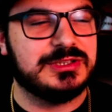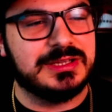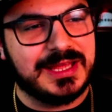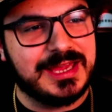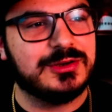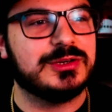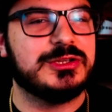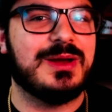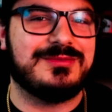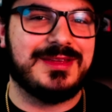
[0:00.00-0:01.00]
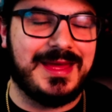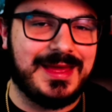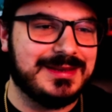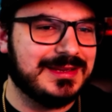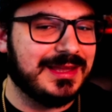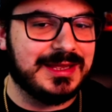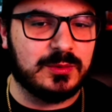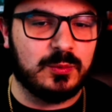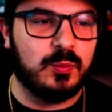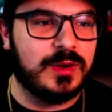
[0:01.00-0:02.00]
later you have to add in like
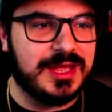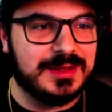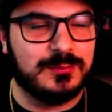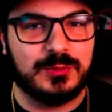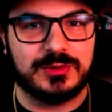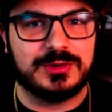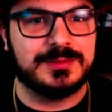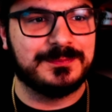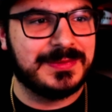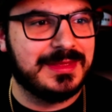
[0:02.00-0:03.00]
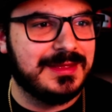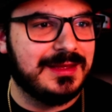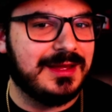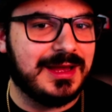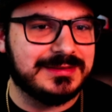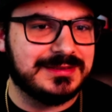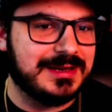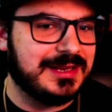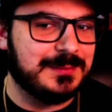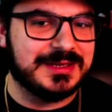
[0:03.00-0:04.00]
way more
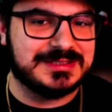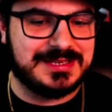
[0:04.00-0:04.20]
dynamics to